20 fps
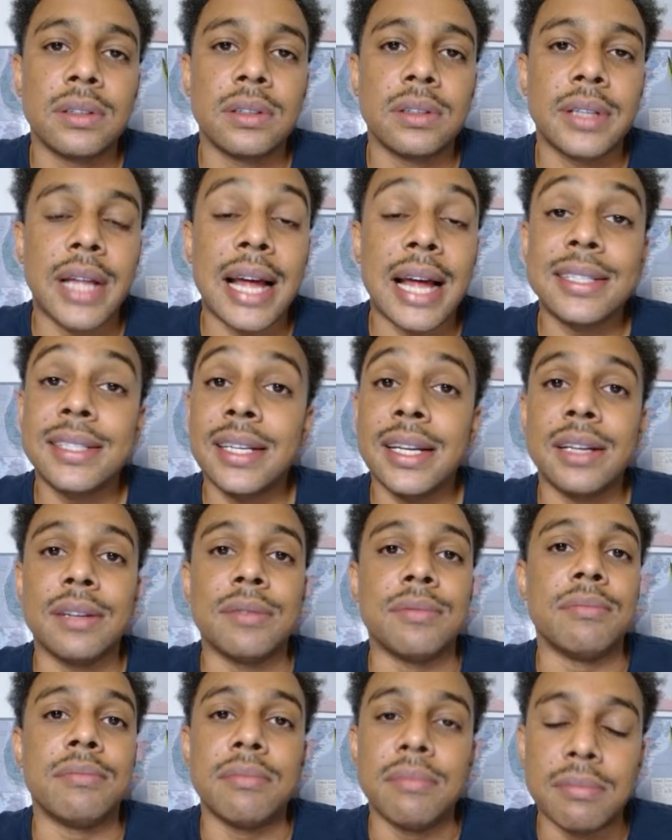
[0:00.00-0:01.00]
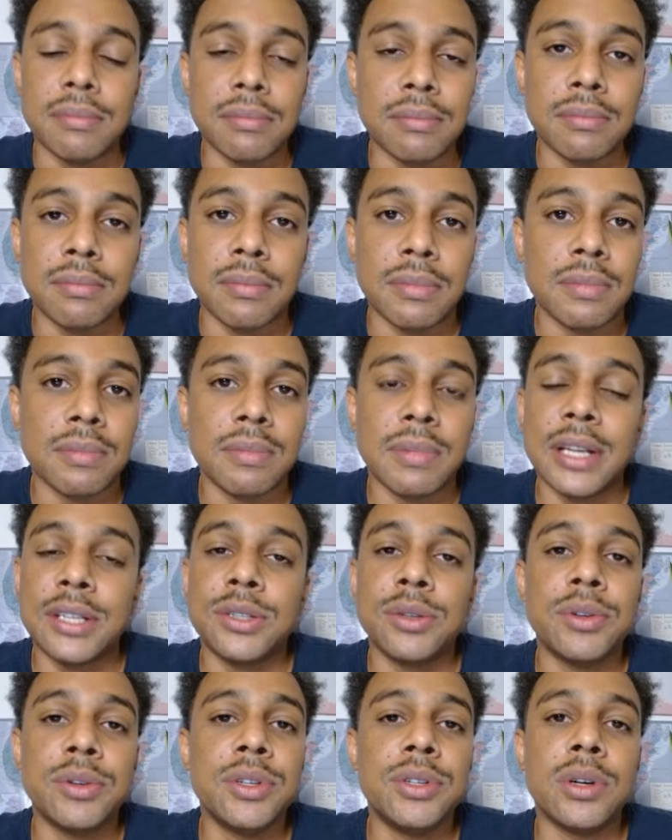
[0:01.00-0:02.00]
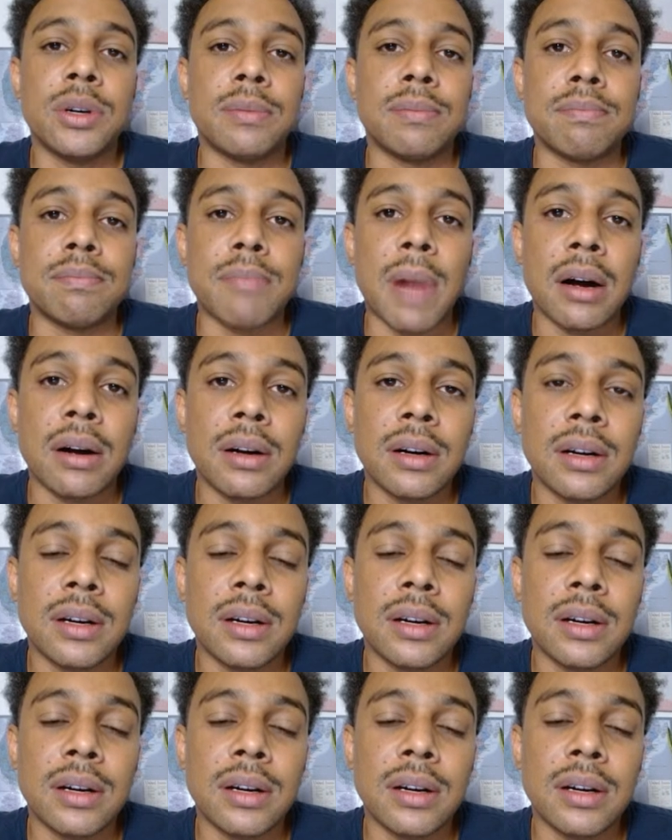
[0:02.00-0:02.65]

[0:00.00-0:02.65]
That's it. As soon as you go ma,